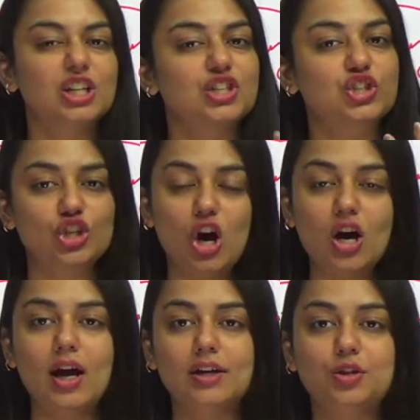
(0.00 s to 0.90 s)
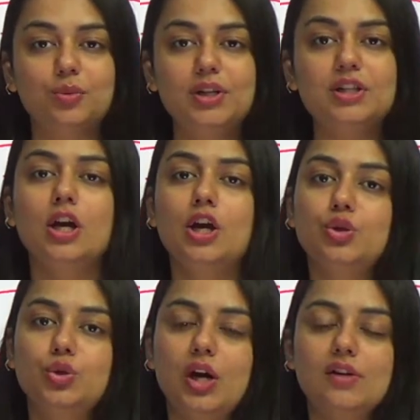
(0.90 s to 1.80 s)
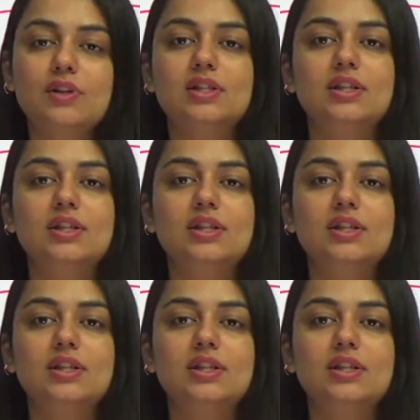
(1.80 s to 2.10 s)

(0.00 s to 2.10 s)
a strong argument to convince